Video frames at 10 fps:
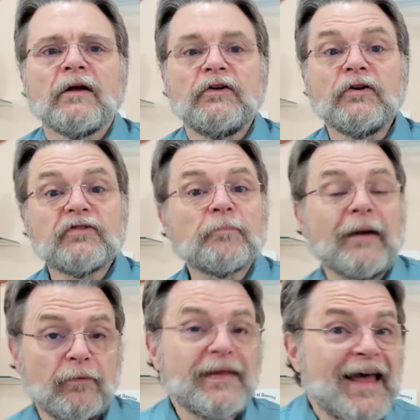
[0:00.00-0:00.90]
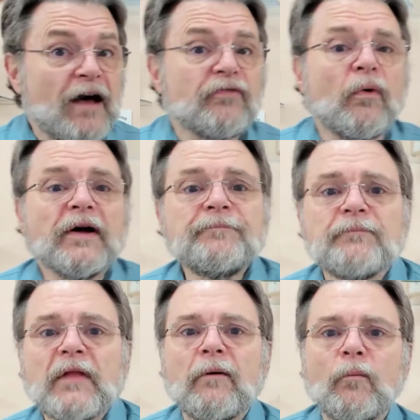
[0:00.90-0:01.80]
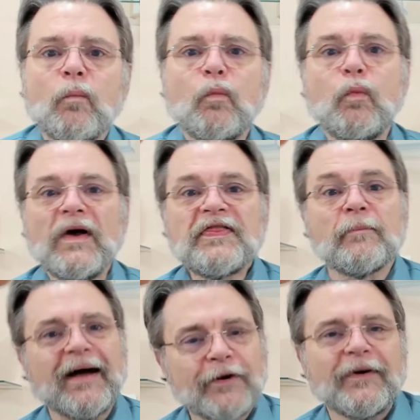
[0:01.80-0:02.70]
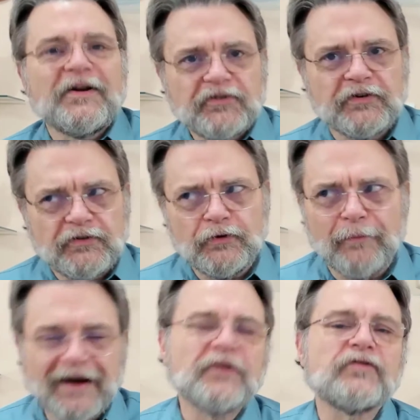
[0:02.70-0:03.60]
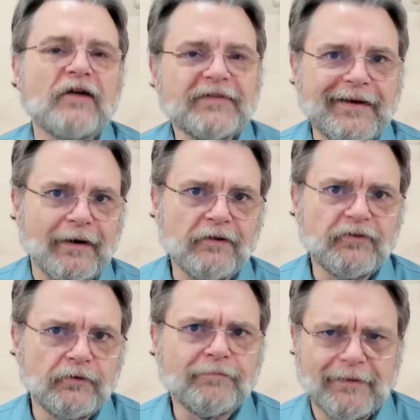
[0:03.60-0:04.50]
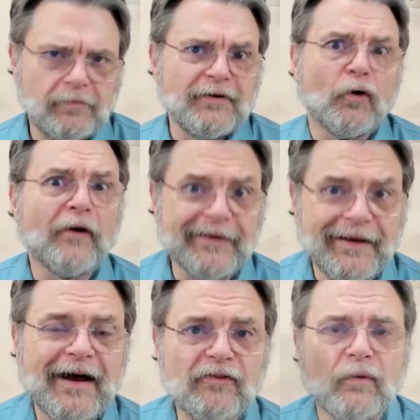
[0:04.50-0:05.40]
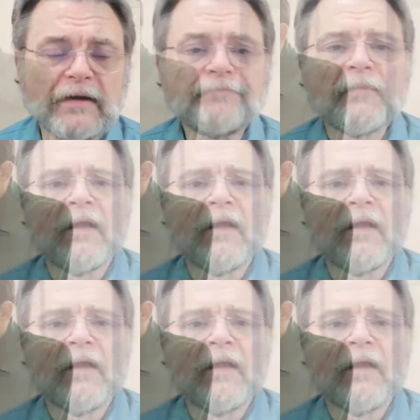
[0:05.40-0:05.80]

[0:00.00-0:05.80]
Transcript: You should probably have one. With the migration to Microsoft accounts, you probably already have one.